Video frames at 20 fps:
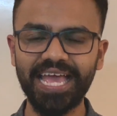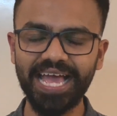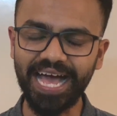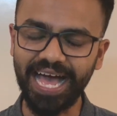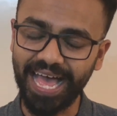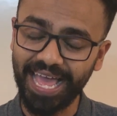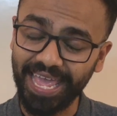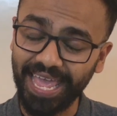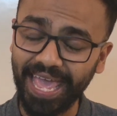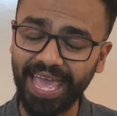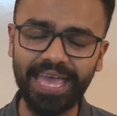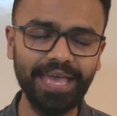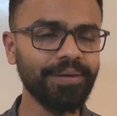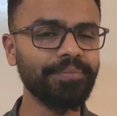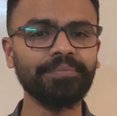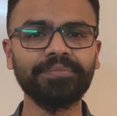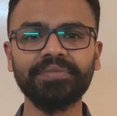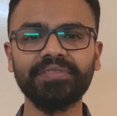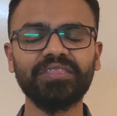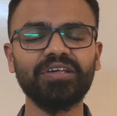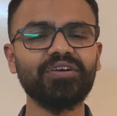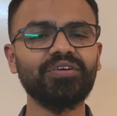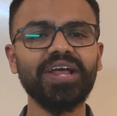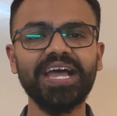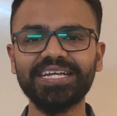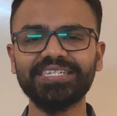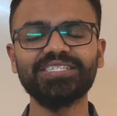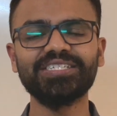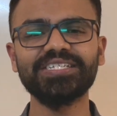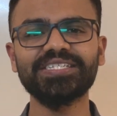I am the
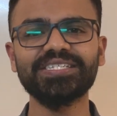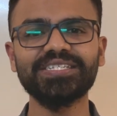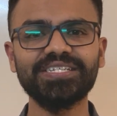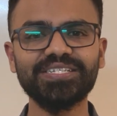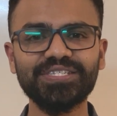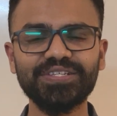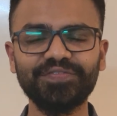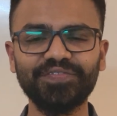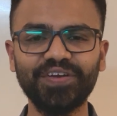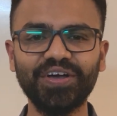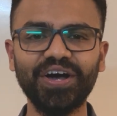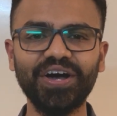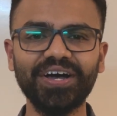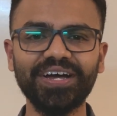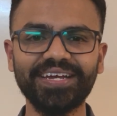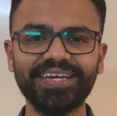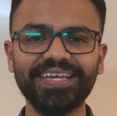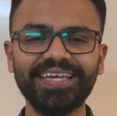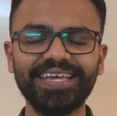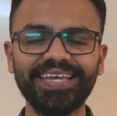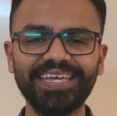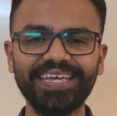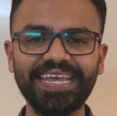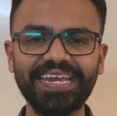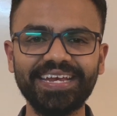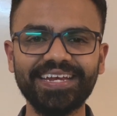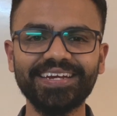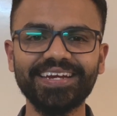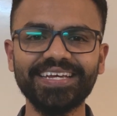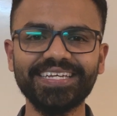righteousness of God
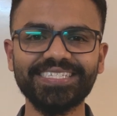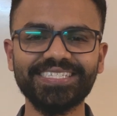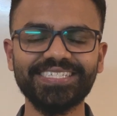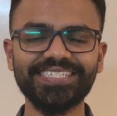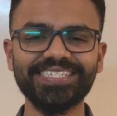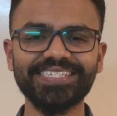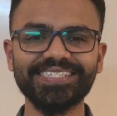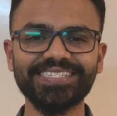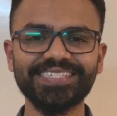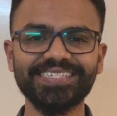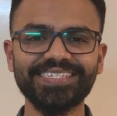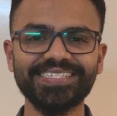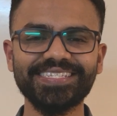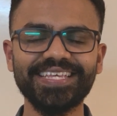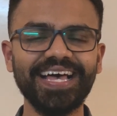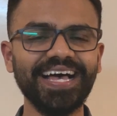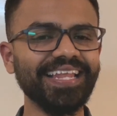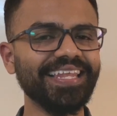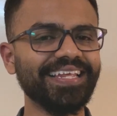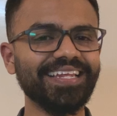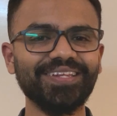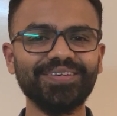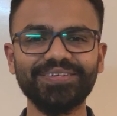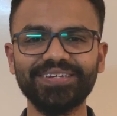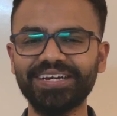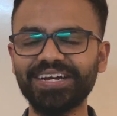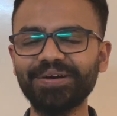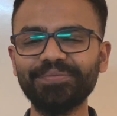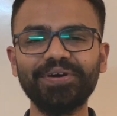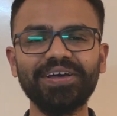in Christ Jesus.
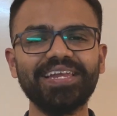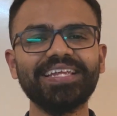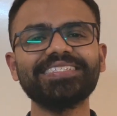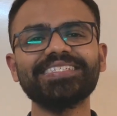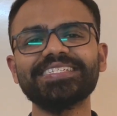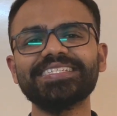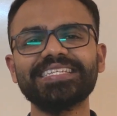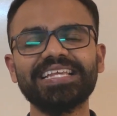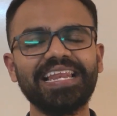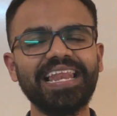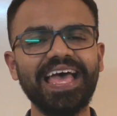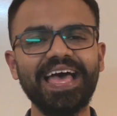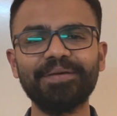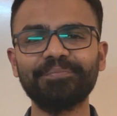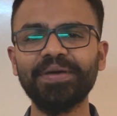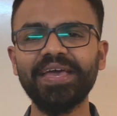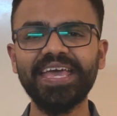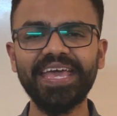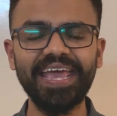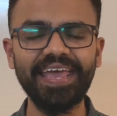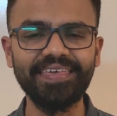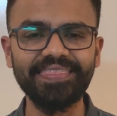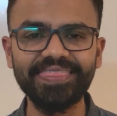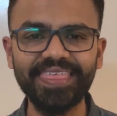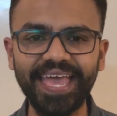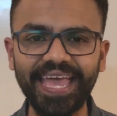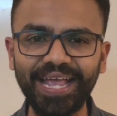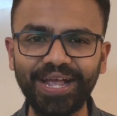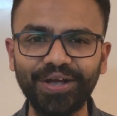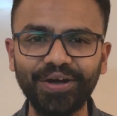Hallelujah. Come on, let's just clap and
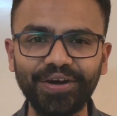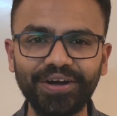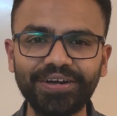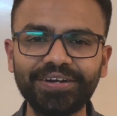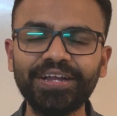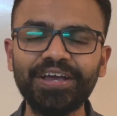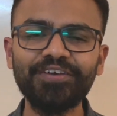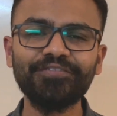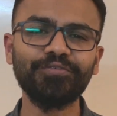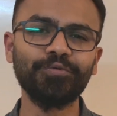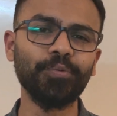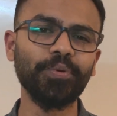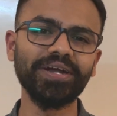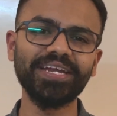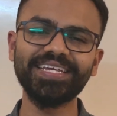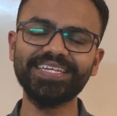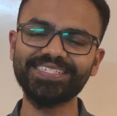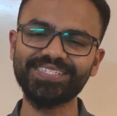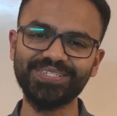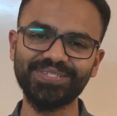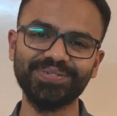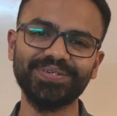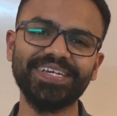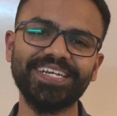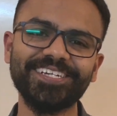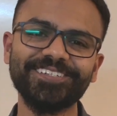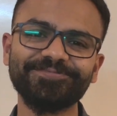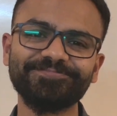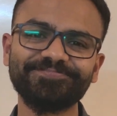thank God for what he's doing.